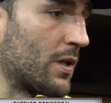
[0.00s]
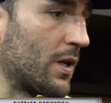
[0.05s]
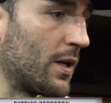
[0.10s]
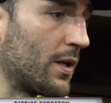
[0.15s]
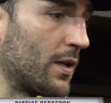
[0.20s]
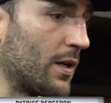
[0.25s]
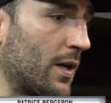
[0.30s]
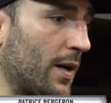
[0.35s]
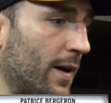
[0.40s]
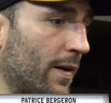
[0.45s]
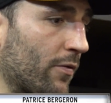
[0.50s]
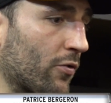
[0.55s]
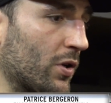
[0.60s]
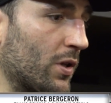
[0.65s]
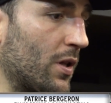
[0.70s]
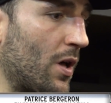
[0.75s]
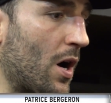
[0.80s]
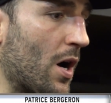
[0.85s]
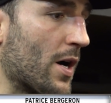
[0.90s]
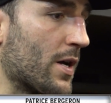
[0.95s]
and, every
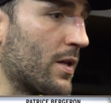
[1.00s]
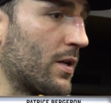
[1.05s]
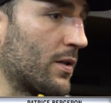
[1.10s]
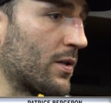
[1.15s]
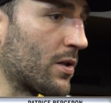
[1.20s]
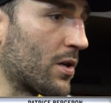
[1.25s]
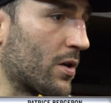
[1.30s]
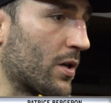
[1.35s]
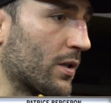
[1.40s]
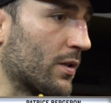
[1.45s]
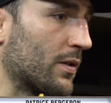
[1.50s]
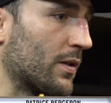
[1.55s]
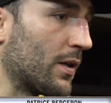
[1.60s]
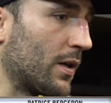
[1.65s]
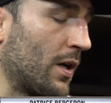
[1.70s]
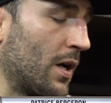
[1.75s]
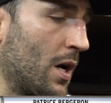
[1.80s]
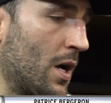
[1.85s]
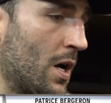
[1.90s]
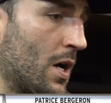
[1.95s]
line is starting
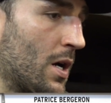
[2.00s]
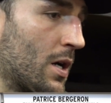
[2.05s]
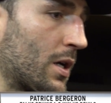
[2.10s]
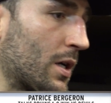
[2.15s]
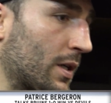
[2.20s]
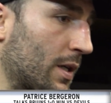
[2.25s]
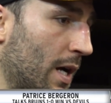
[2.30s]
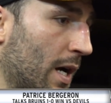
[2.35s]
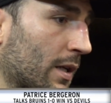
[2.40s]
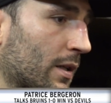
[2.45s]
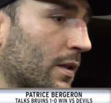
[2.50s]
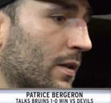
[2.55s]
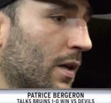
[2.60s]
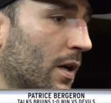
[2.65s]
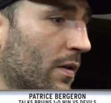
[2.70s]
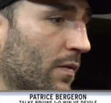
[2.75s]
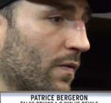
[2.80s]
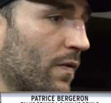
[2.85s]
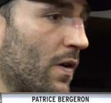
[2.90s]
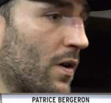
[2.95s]
to connect and,
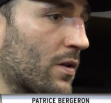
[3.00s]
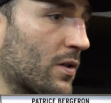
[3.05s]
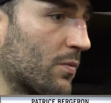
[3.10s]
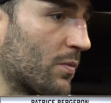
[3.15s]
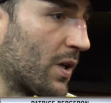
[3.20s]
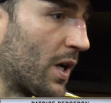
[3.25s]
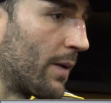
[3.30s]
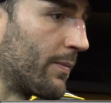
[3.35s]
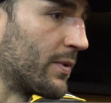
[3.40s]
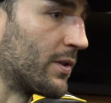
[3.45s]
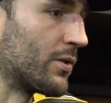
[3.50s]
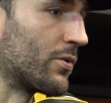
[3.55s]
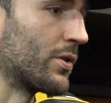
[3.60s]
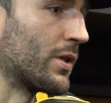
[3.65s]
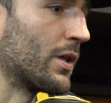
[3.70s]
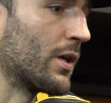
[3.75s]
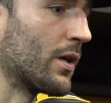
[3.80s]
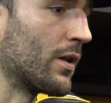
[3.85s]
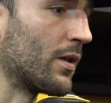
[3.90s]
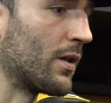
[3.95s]
and find some
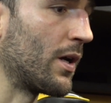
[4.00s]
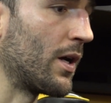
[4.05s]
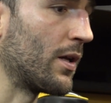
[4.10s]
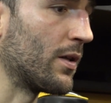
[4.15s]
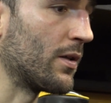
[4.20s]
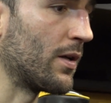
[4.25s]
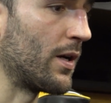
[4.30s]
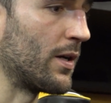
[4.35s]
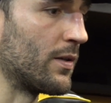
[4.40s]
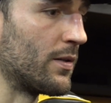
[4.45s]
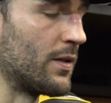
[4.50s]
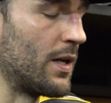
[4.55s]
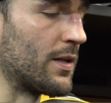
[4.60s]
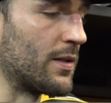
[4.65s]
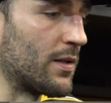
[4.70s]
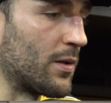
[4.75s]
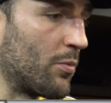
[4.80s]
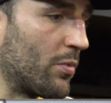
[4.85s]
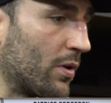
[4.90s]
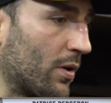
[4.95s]
chemistry, and, and, and that
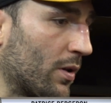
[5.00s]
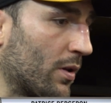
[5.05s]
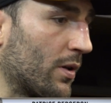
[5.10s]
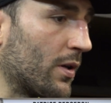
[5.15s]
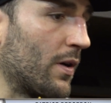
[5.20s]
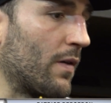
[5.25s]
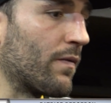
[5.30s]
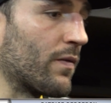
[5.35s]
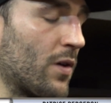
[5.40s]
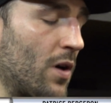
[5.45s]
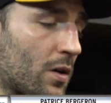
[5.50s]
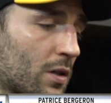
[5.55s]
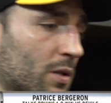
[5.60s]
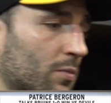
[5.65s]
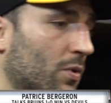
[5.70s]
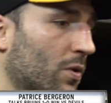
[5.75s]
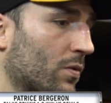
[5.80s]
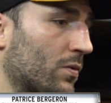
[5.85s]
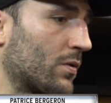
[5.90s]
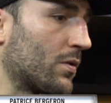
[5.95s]
stability I've talked
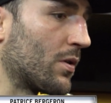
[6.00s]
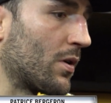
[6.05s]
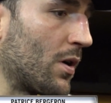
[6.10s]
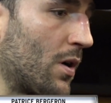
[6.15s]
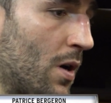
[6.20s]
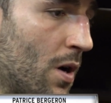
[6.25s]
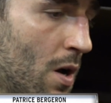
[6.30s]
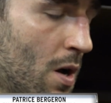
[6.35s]
about uh,